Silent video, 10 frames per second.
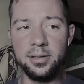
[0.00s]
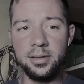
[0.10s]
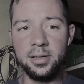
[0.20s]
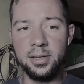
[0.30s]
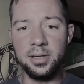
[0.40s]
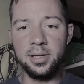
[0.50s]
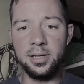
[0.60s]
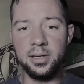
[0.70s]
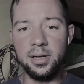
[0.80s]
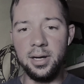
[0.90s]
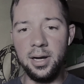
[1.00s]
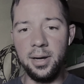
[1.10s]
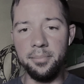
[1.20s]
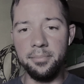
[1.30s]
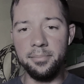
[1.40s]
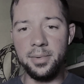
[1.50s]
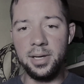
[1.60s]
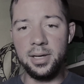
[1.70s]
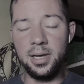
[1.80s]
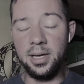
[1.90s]
And
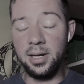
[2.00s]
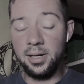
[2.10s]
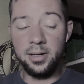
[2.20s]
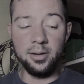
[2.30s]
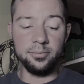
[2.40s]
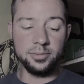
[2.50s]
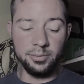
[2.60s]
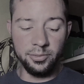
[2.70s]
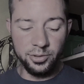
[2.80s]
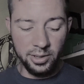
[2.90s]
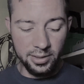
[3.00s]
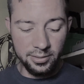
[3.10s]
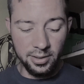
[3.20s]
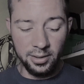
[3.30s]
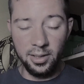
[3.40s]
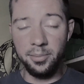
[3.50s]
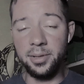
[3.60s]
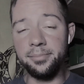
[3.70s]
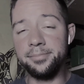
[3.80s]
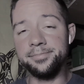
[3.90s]
I don't know, tell me what you guys think. I
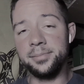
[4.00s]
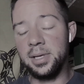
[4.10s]
mean,